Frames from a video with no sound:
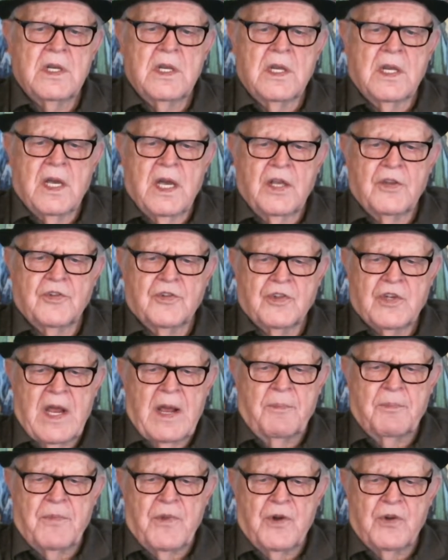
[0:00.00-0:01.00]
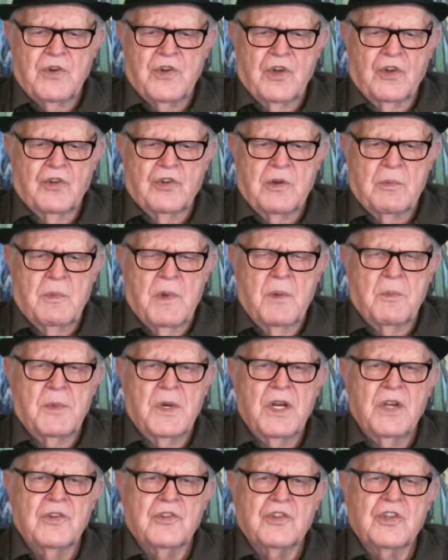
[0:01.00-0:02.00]
I'll stop there just a
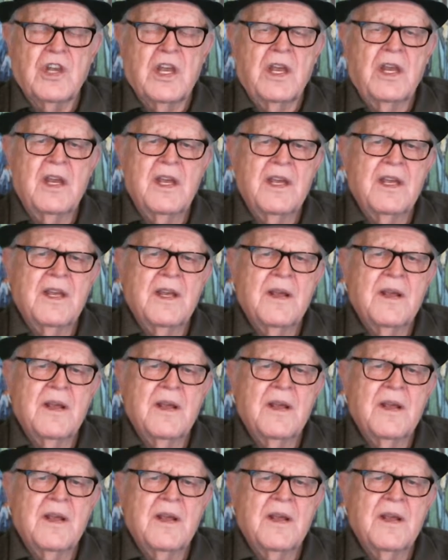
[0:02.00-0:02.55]
moment and say,